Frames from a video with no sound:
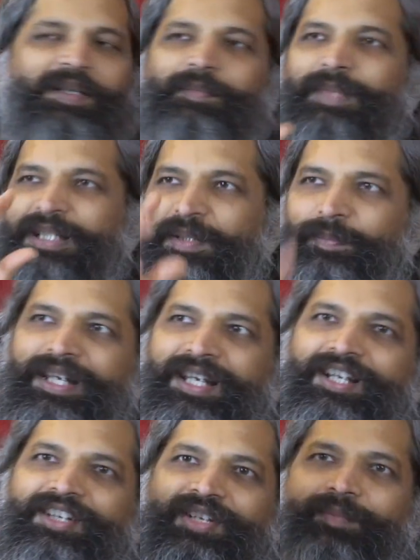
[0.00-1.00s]
But the
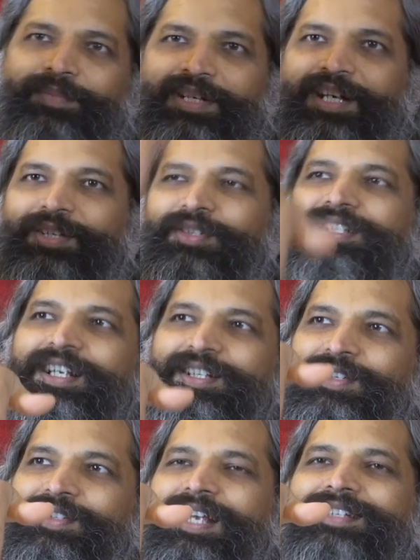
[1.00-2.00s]
being jumped into the
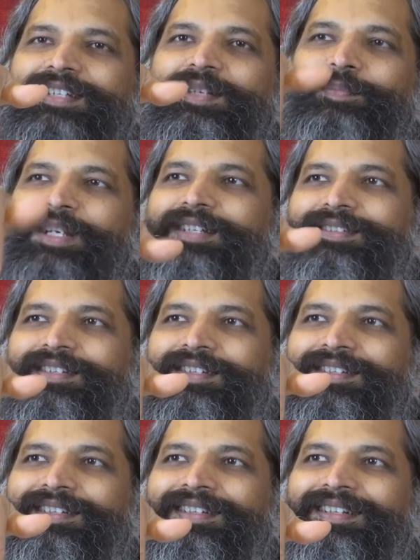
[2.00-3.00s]
exorcising priest,
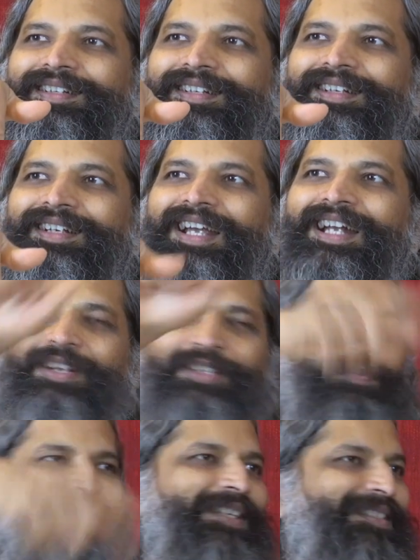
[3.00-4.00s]
and now
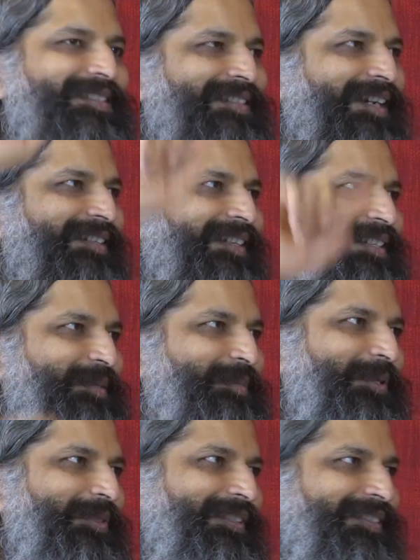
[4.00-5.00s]
the priest started his
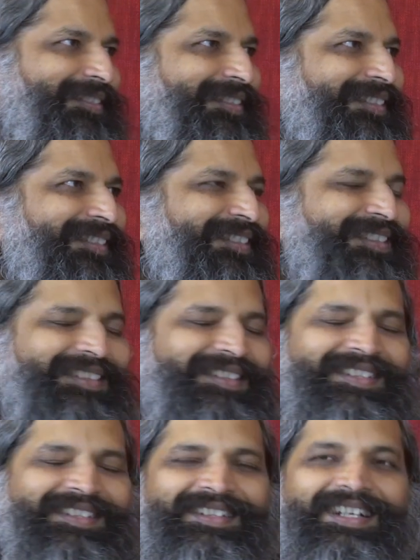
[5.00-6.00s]
abuses.
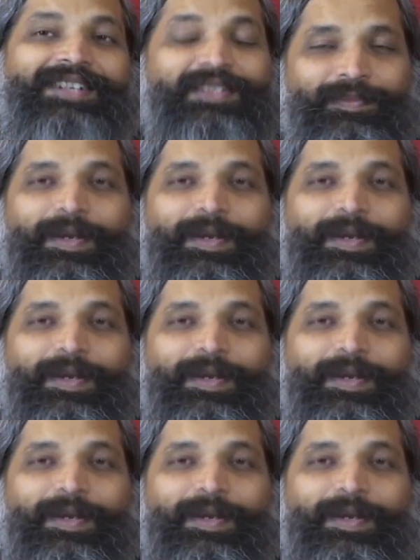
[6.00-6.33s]
It was a